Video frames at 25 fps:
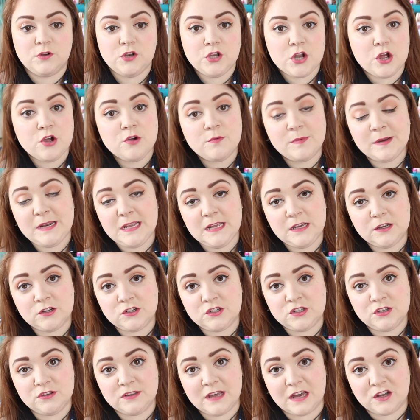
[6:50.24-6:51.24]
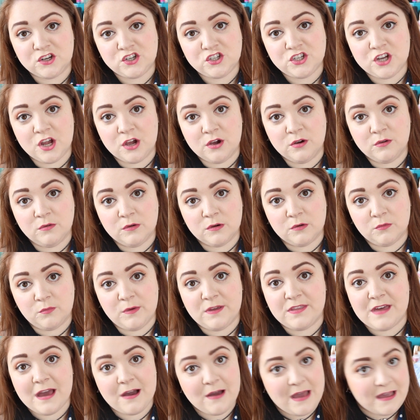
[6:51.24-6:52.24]
Nobody could do that show
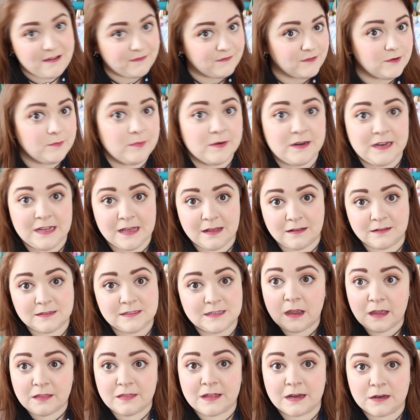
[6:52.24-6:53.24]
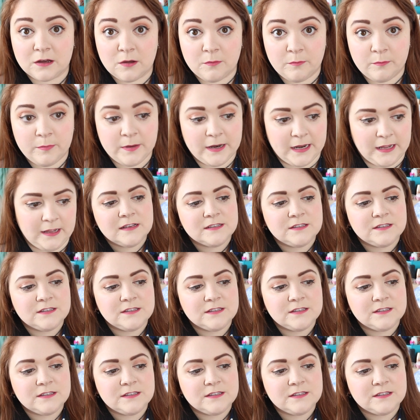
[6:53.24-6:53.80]
without everybody else in that company.